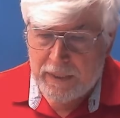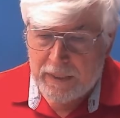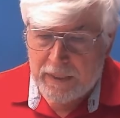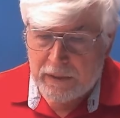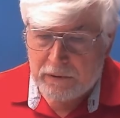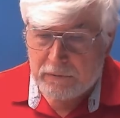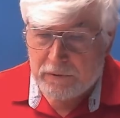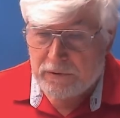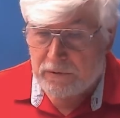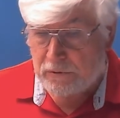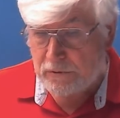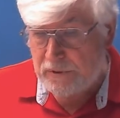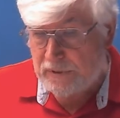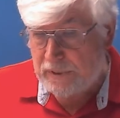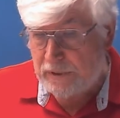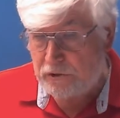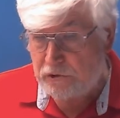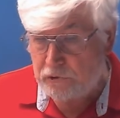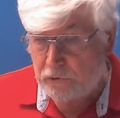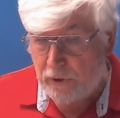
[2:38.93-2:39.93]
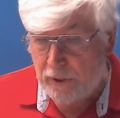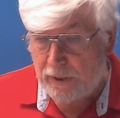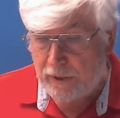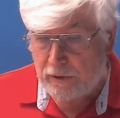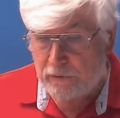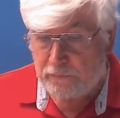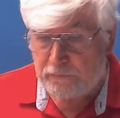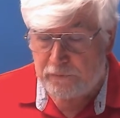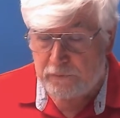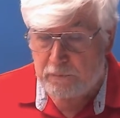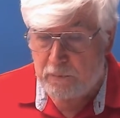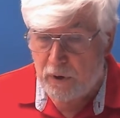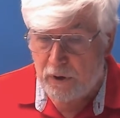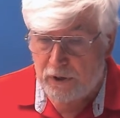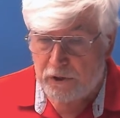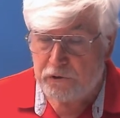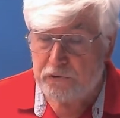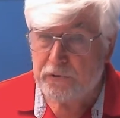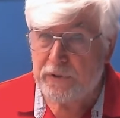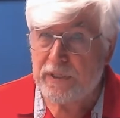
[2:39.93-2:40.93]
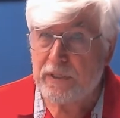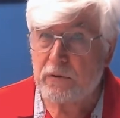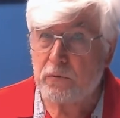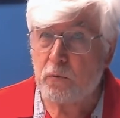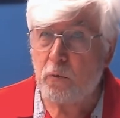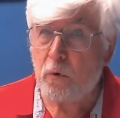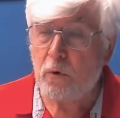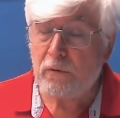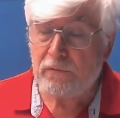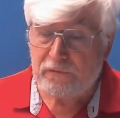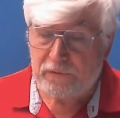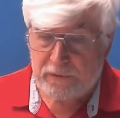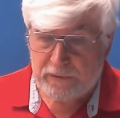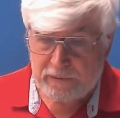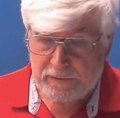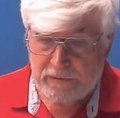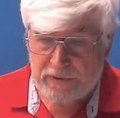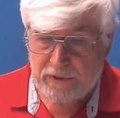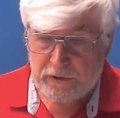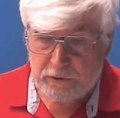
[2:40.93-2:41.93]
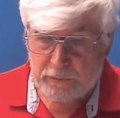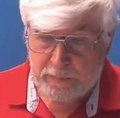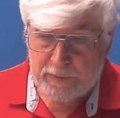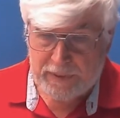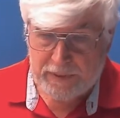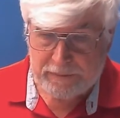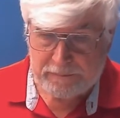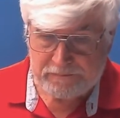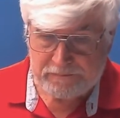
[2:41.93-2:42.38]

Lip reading: It was also trialled for monitoring warfarin therapy.